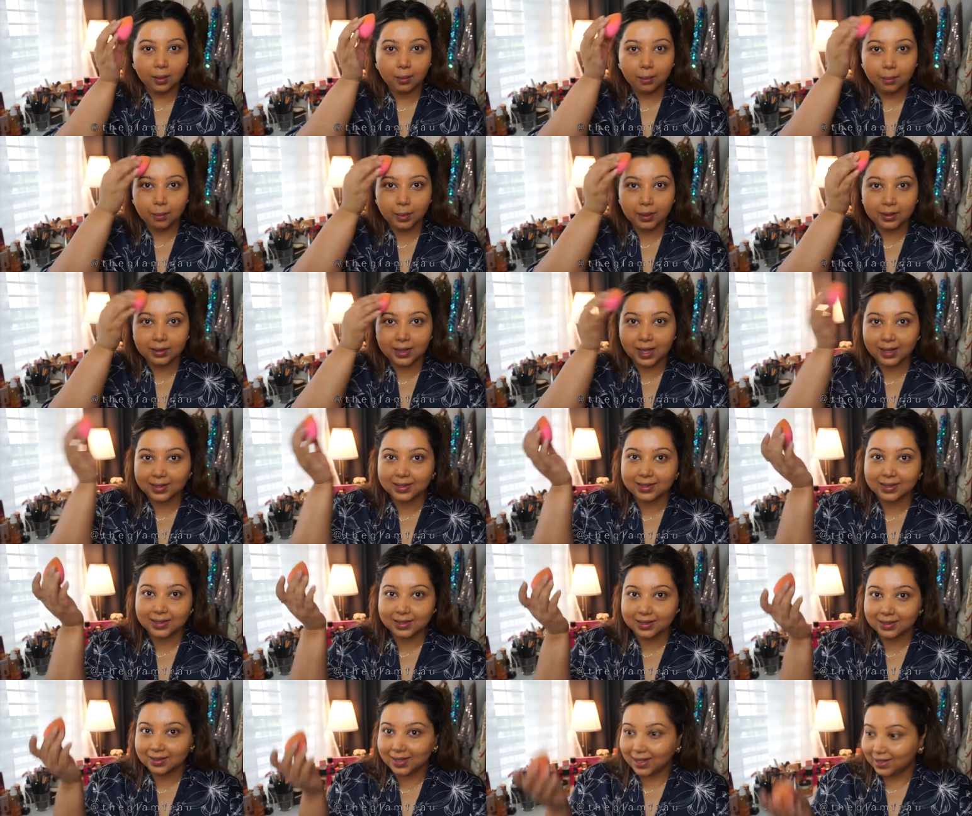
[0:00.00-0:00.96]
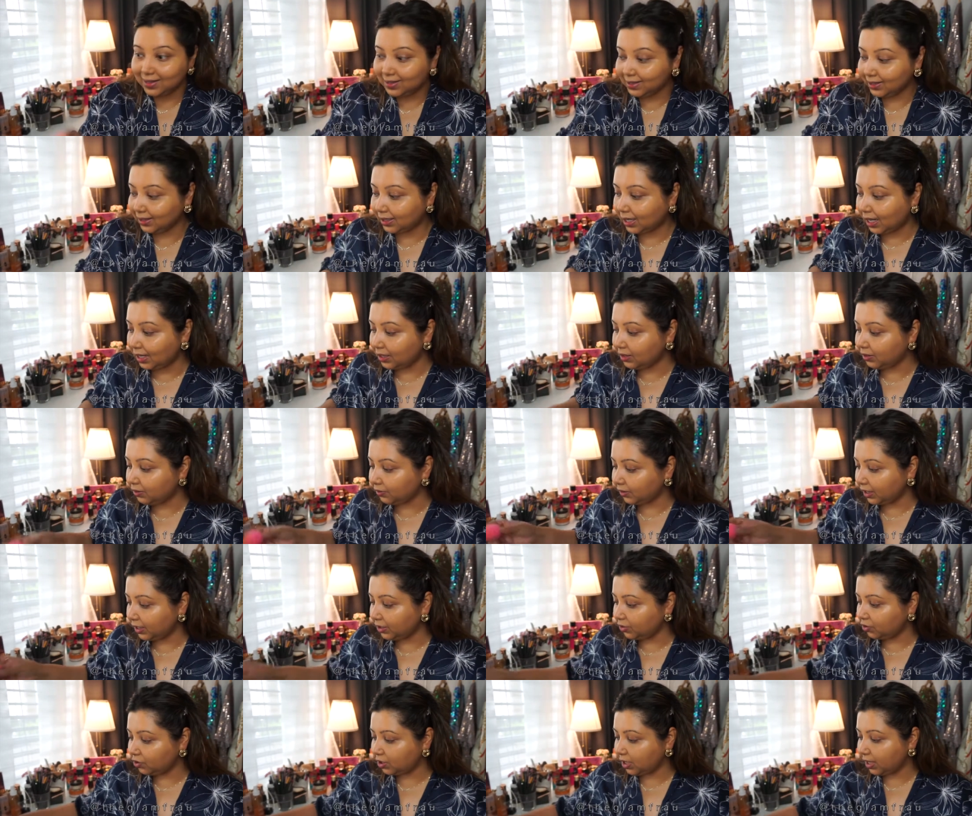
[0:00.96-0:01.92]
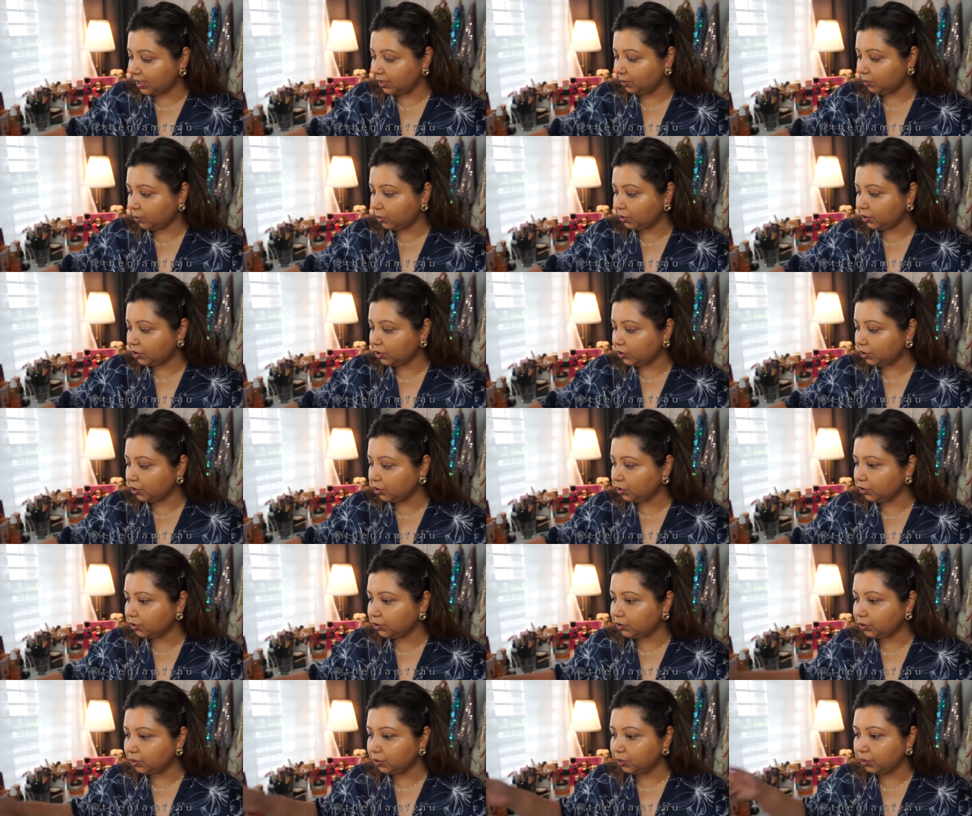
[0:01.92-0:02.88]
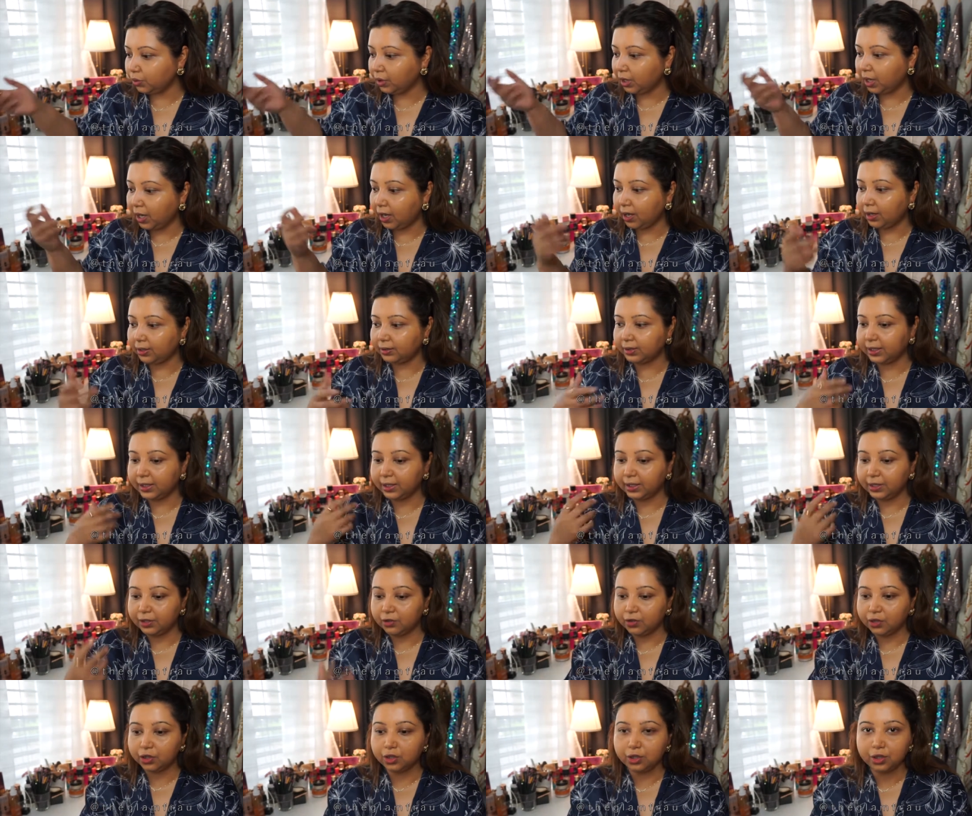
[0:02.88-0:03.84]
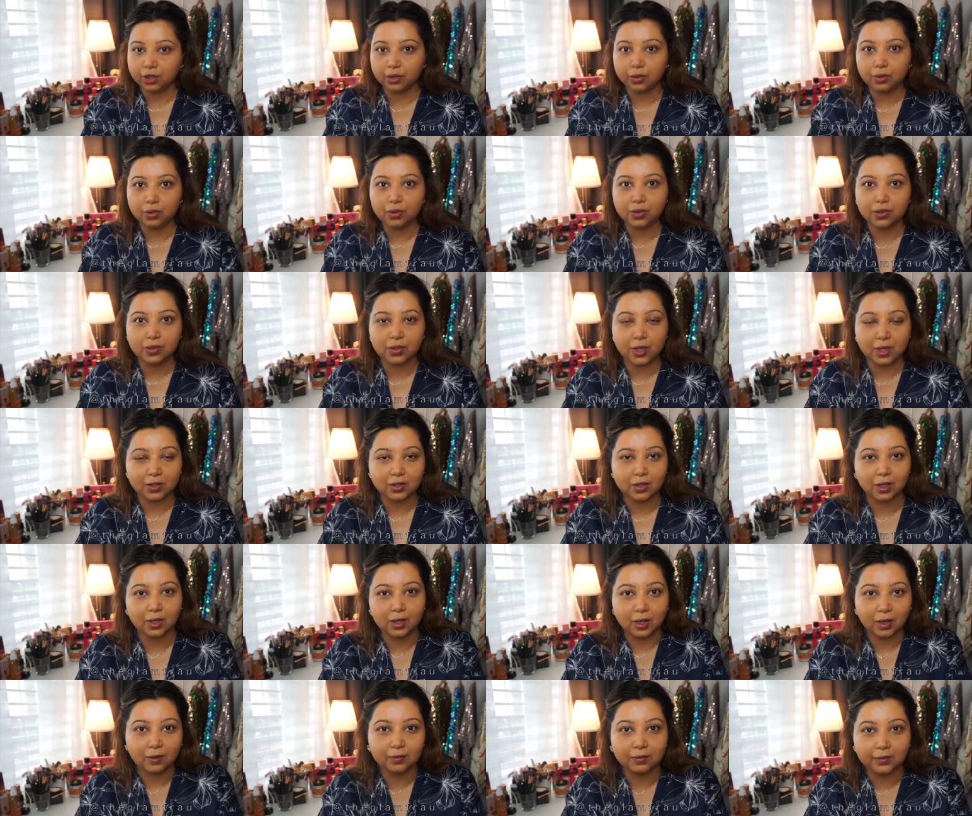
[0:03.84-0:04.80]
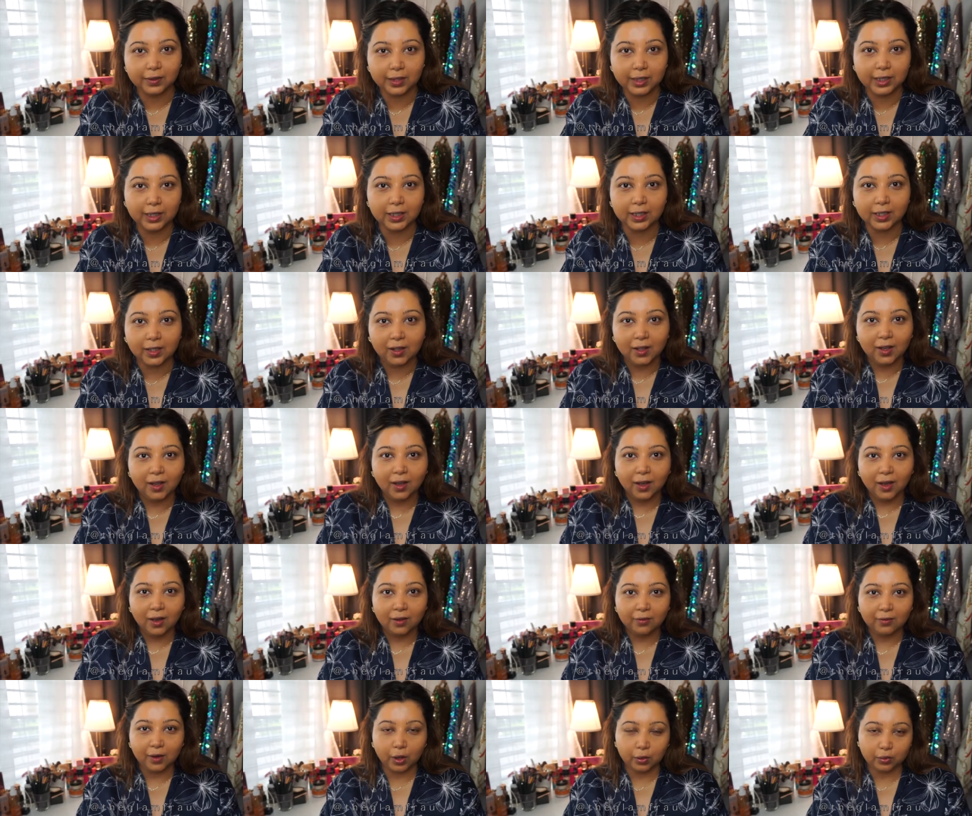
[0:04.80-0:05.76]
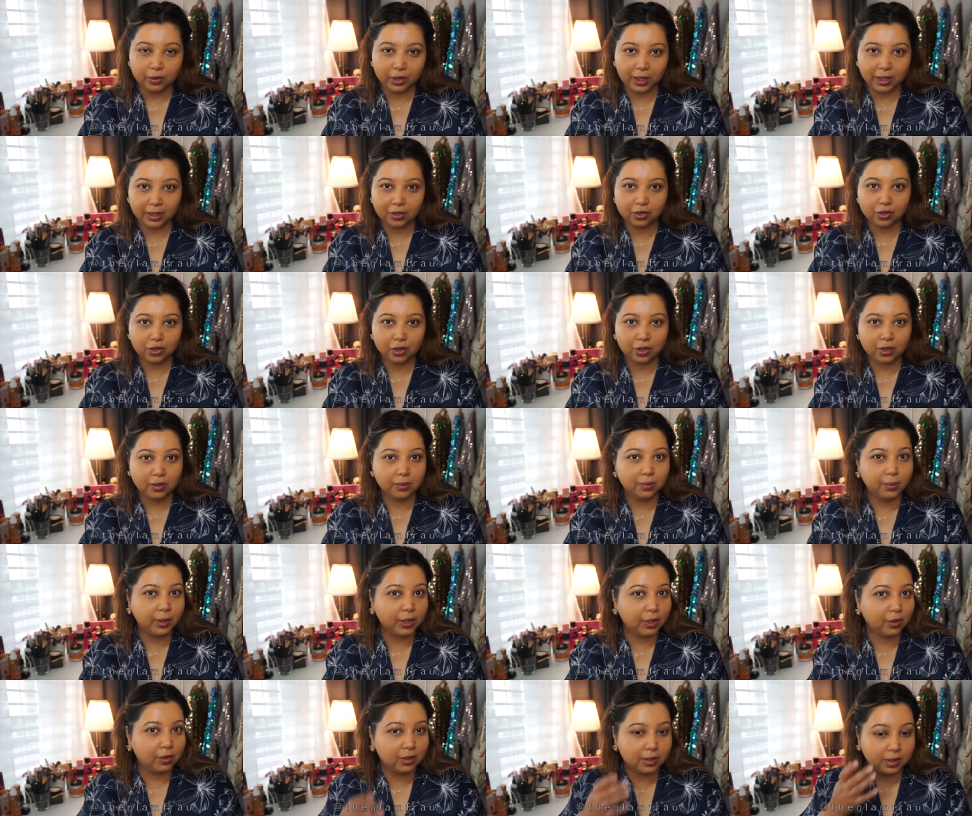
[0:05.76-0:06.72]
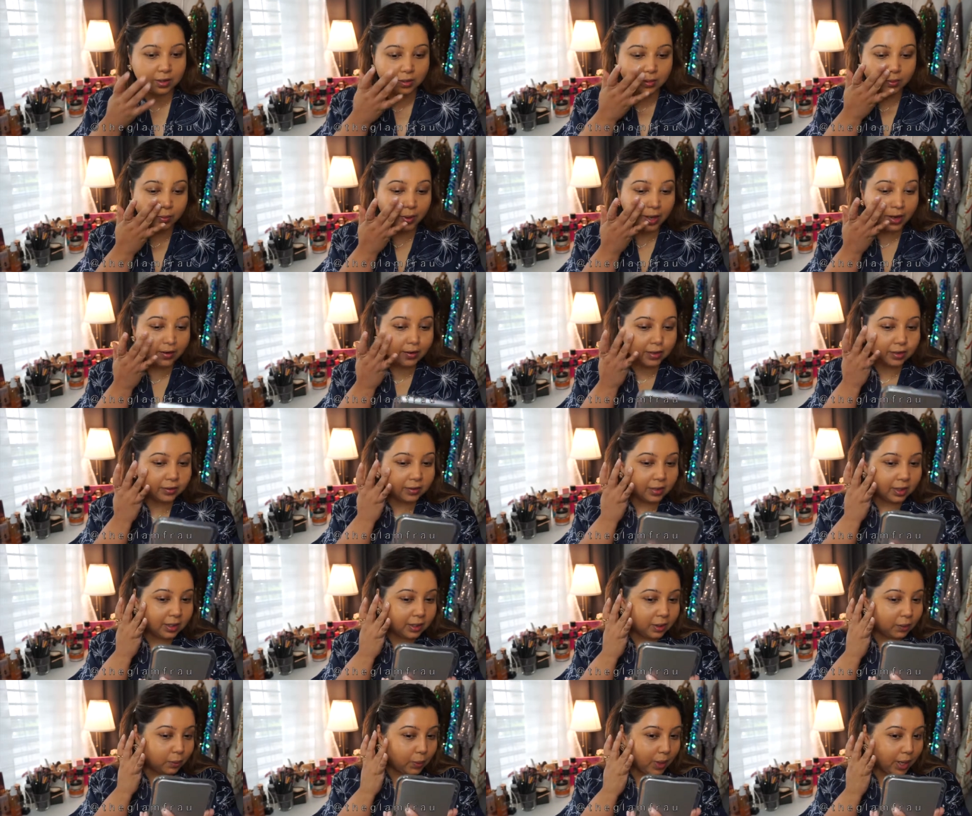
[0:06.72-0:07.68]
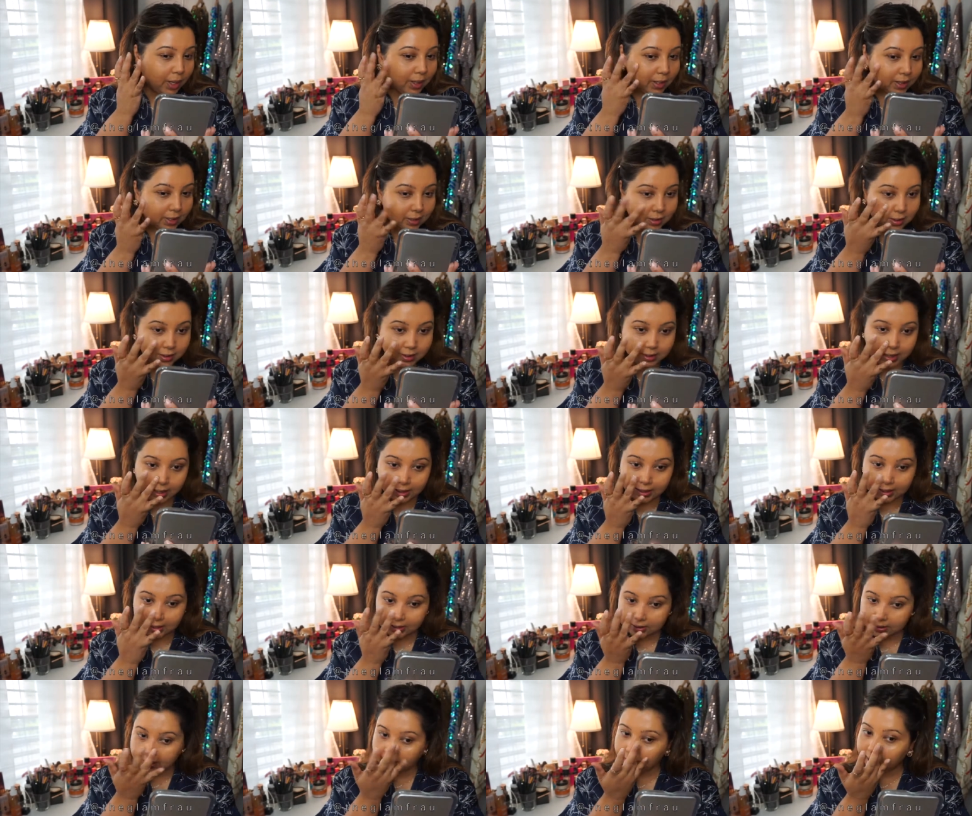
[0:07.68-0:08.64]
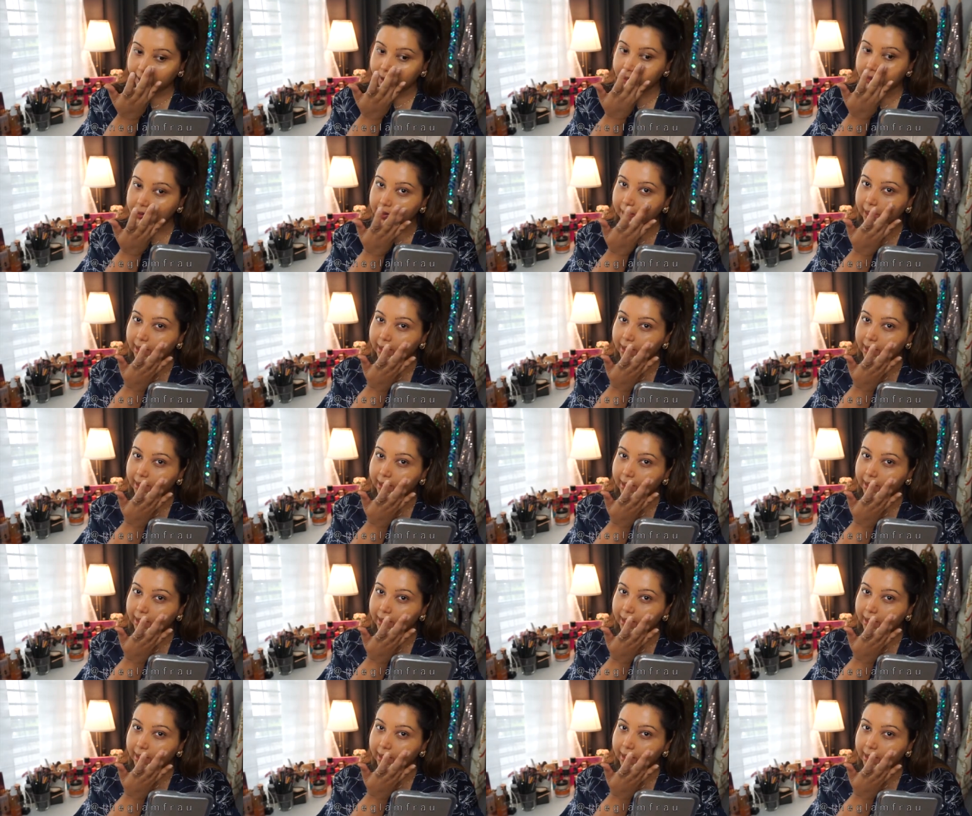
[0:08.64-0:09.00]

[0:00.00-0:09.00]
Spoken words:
But that's the color range. Hey, what you're gonna do, they introduced such a lovely foundation because it's wearing really well. It's settled in.